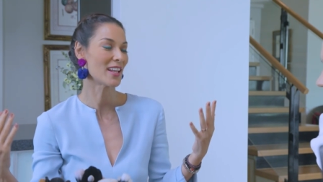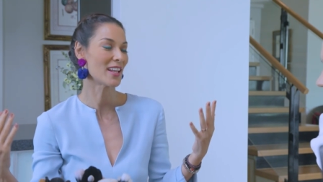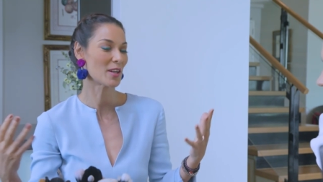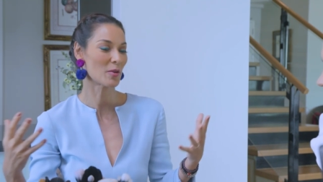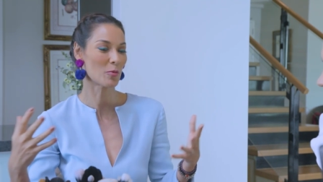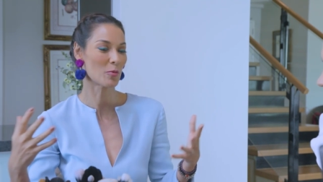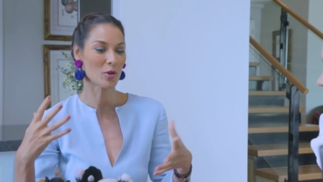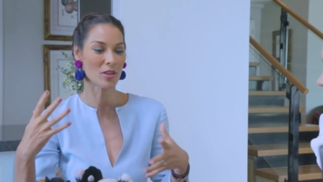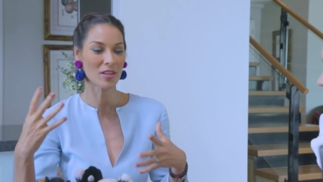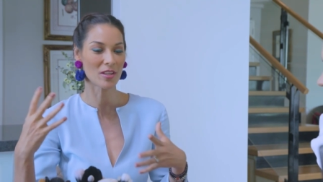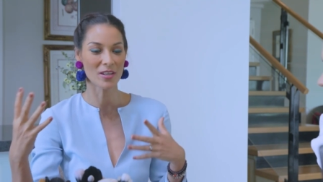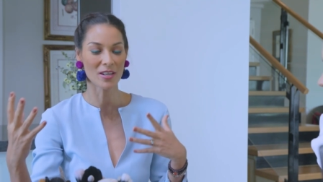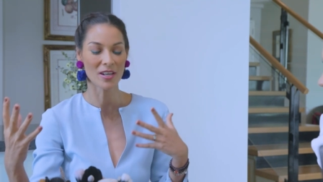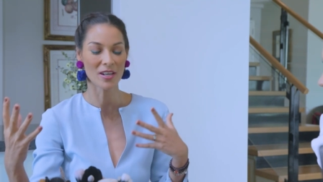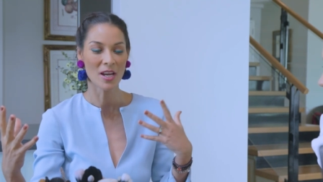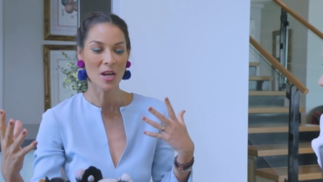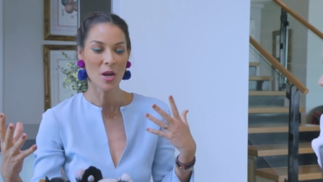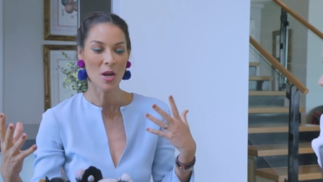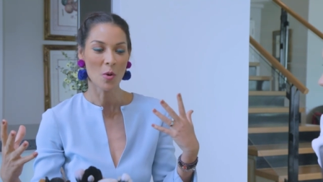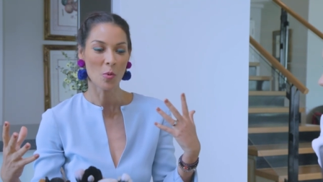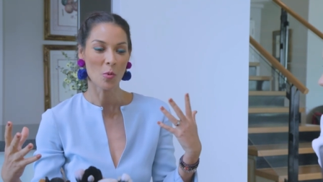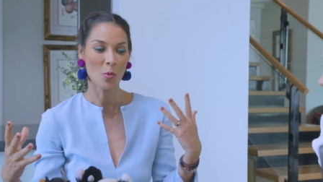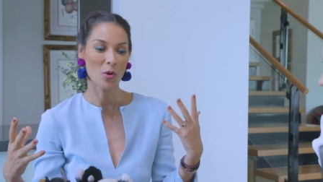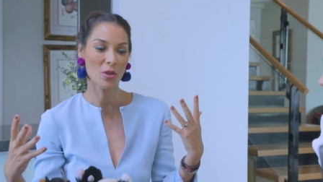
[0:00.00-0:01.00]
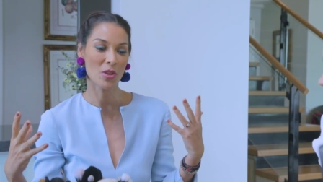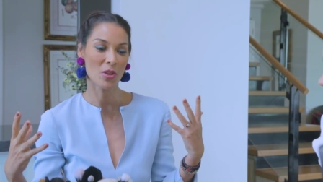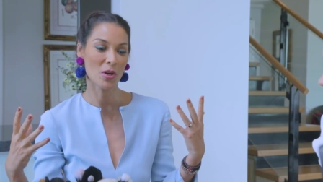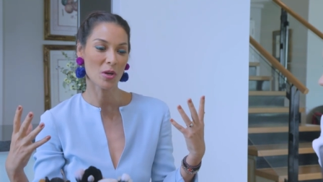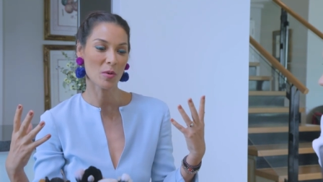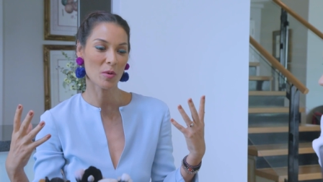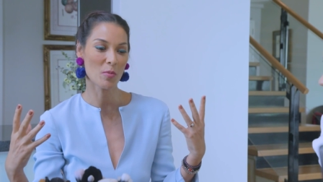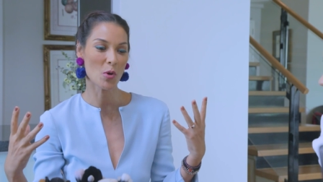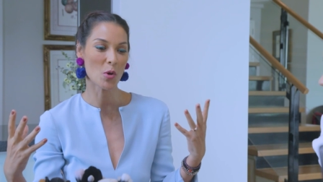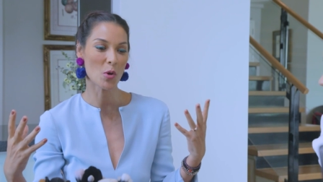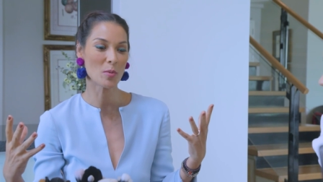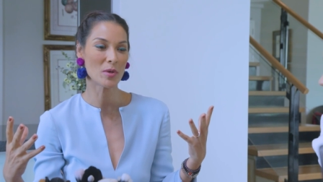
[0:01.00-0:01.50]
Like were there, were
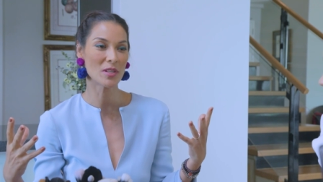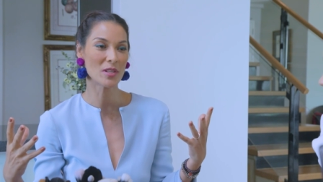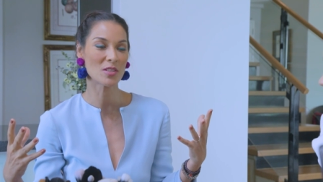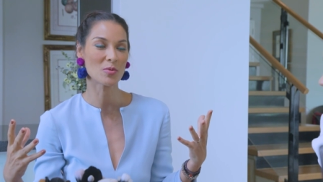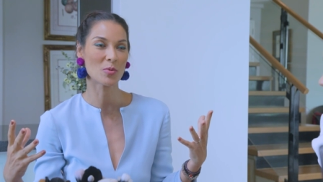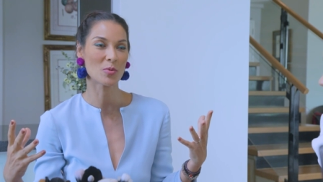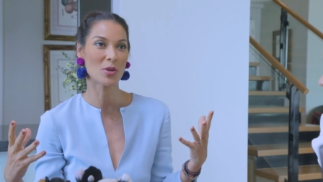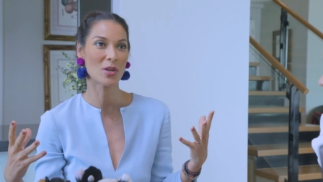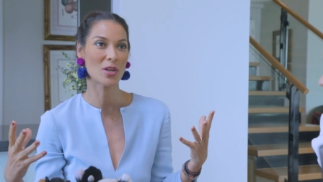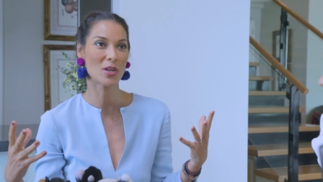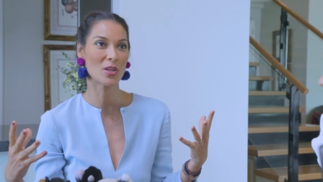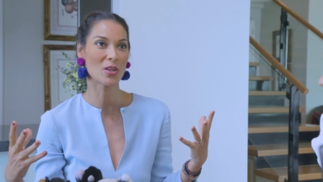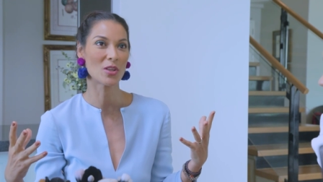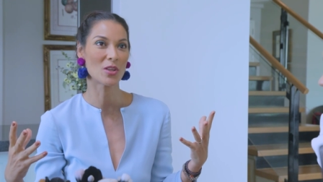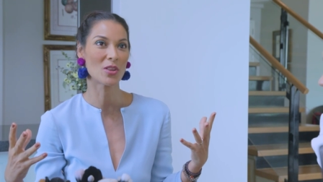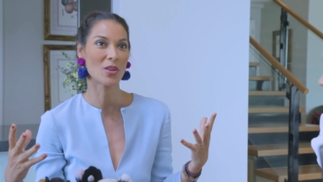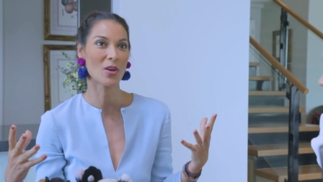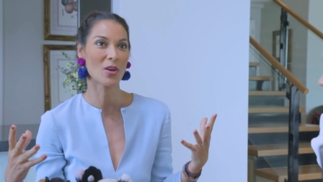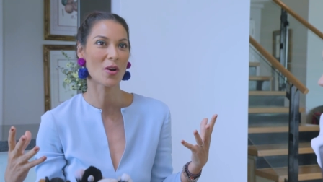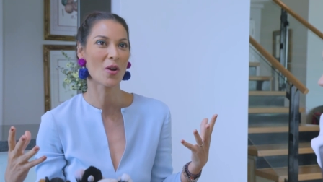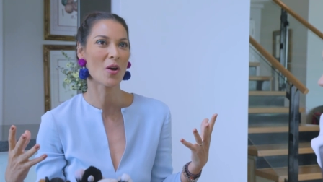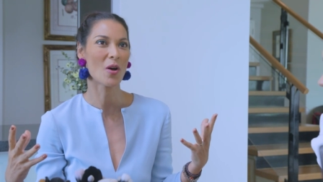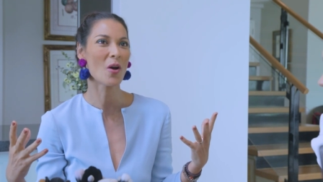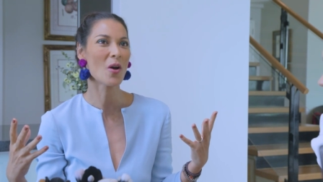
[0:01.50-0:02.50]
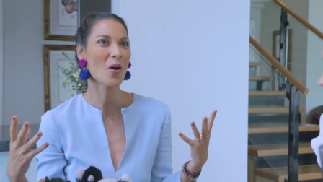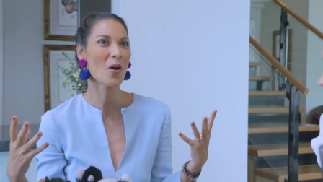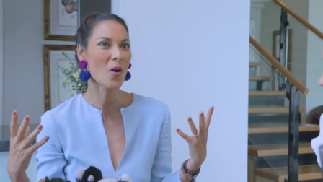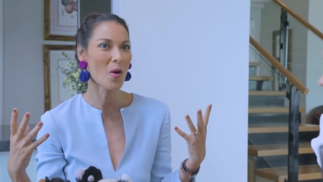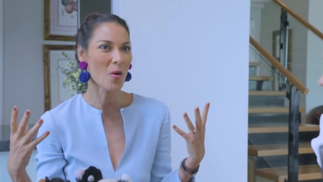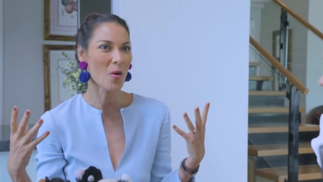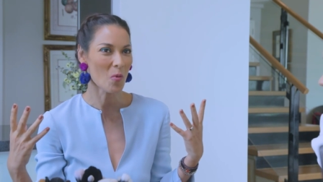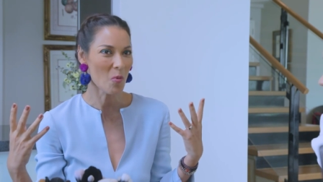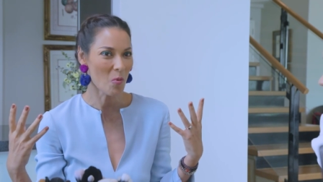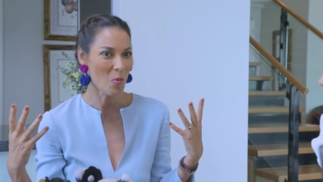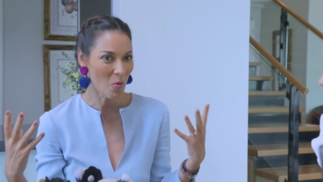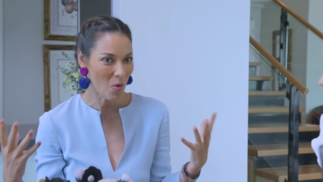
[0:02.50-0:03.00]
there moments where you thought,
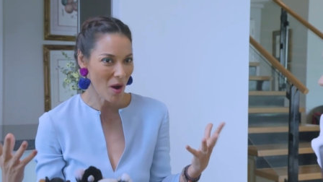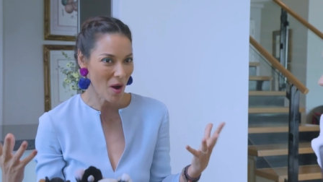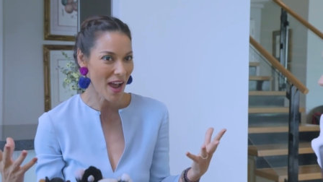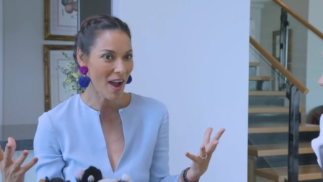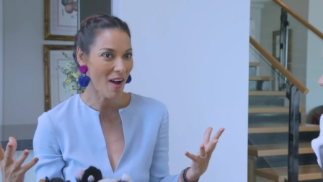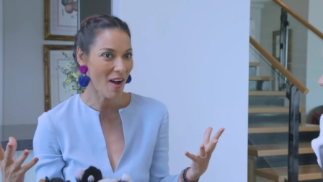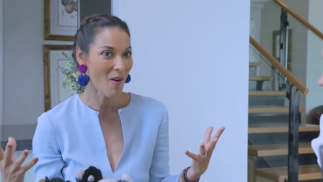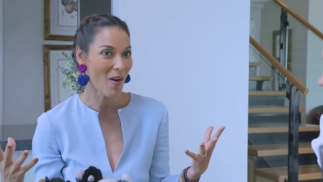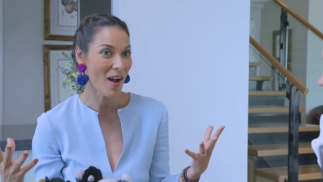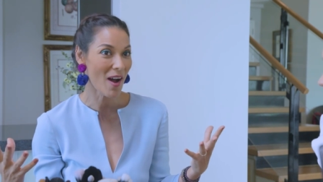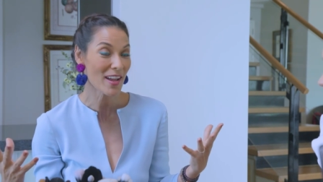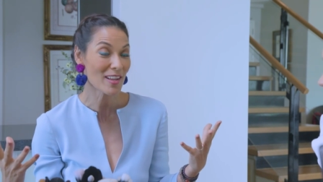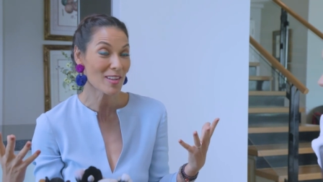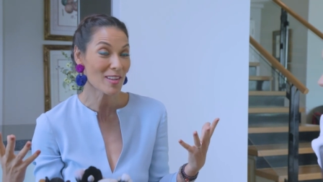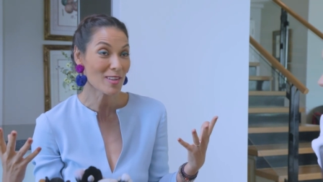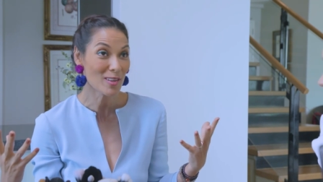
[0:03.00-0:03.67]
oh wow, I